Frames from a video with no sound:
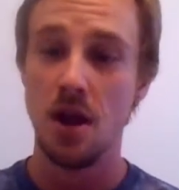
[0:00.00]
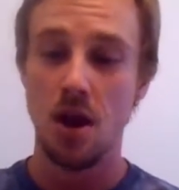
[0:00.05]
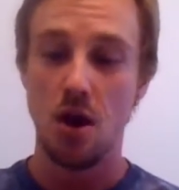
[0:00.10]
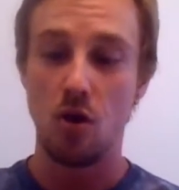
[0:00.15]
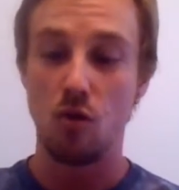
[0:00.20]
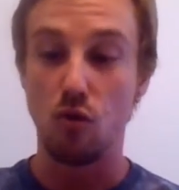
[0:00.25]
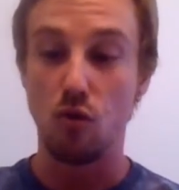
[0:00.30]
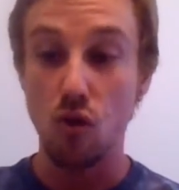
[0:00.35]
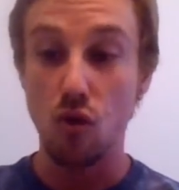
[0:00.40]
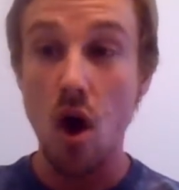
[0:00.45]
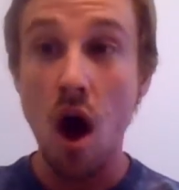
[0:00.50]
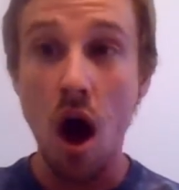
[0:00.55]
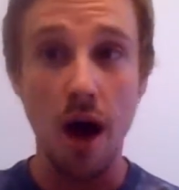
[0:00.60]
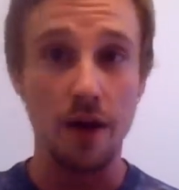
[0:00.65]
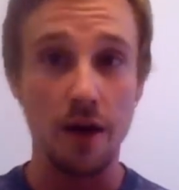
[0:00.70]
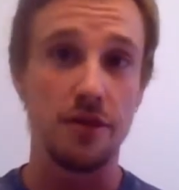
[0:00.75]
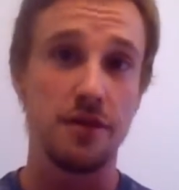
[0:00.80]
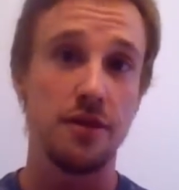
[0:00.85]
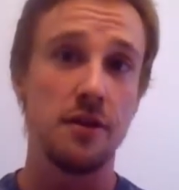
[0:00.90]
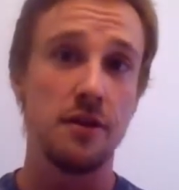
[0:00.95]

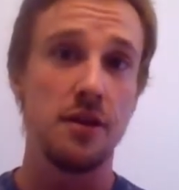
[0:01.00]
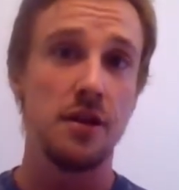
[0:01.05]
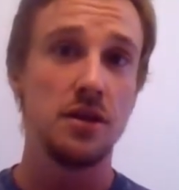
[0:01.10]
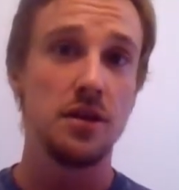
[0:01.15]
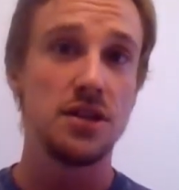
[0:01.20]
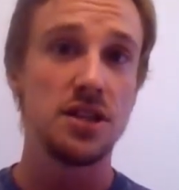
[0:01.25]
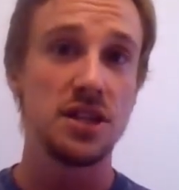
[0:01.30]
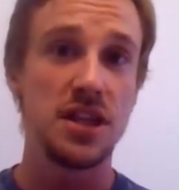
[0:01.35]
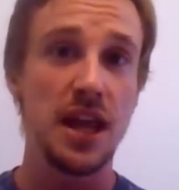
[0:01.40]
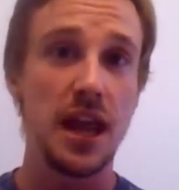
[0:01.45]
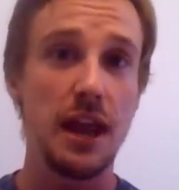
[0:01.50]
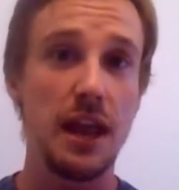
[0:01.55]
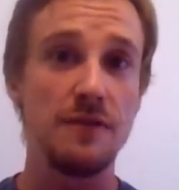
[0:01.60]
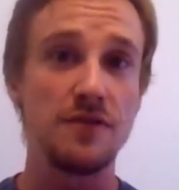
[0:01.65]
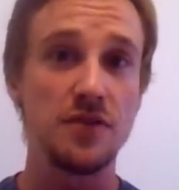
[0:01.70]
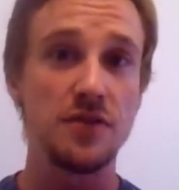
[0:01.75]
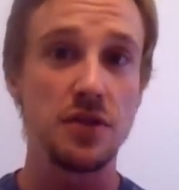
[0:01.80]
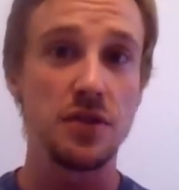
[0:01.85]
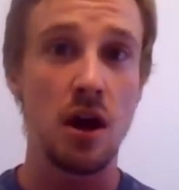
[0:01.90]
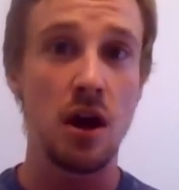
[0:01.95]
Roth
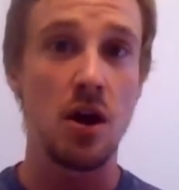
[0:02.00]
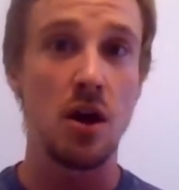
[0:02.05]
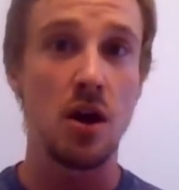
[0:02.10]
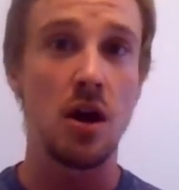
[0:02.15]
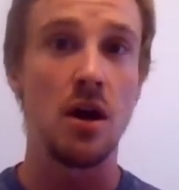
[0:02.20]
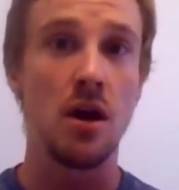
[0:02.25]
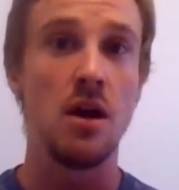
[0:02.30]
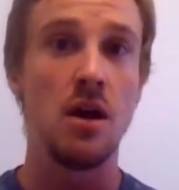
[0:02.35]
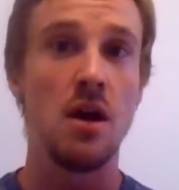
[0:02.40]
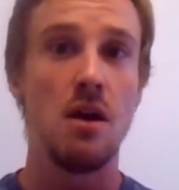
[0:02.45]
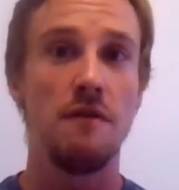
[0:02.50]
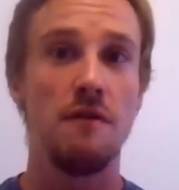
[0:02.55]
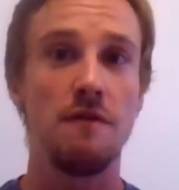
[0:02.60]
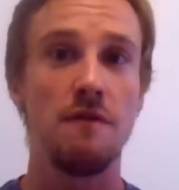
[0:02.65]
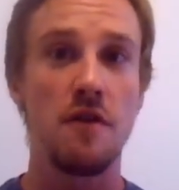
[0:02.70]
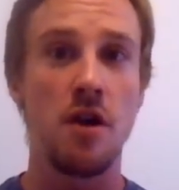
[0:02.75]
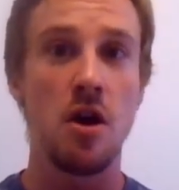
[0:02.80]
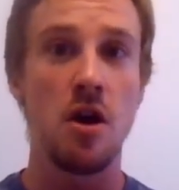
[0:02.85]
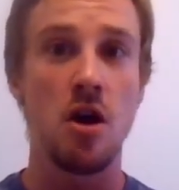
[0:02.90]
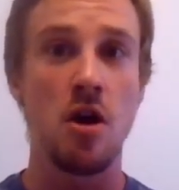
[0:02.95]
saves Lara
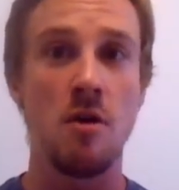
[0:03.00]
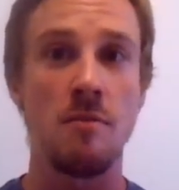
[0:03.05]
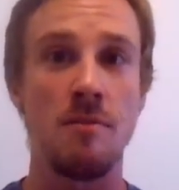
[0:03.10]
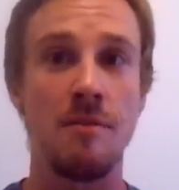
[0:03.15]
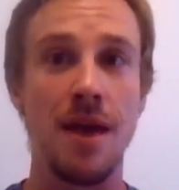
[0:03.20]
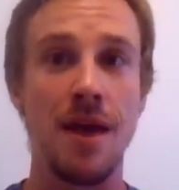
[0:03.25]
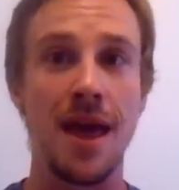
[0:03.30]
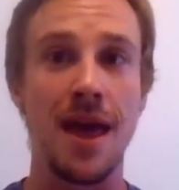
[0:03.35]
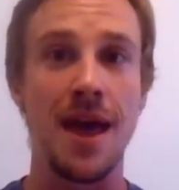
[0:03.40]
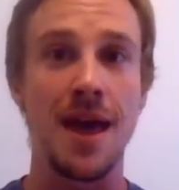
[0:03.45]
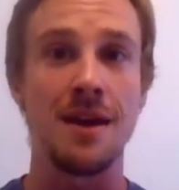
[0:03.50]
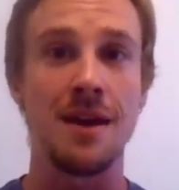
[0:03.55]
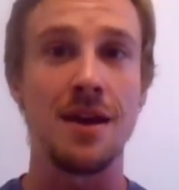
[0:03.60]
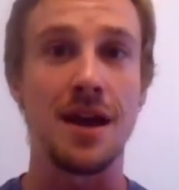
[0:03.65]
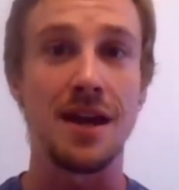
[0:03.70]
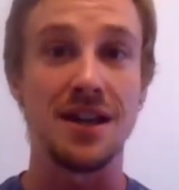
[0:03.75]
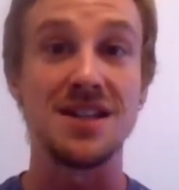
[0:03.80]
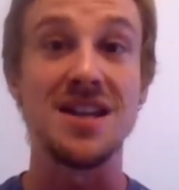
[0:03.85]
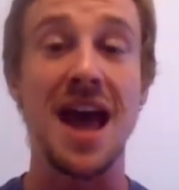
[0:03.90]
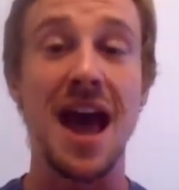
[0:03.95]
from an
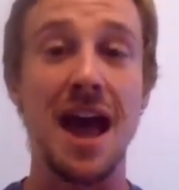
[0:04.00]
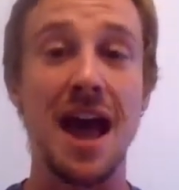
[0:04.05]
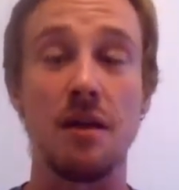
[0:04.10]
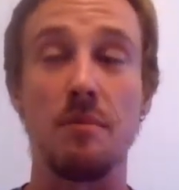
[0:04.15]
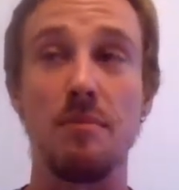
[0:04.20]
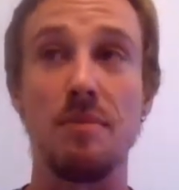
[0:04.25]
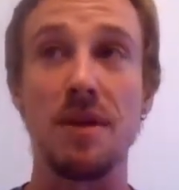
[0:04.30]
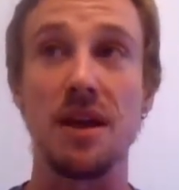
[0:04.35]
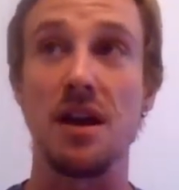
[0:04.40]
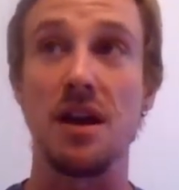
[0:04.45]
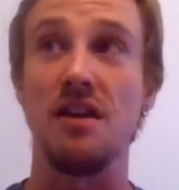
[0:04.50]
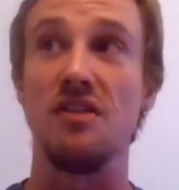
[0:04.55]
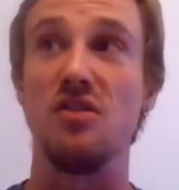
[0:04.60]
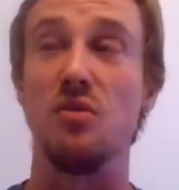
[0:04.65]
attack because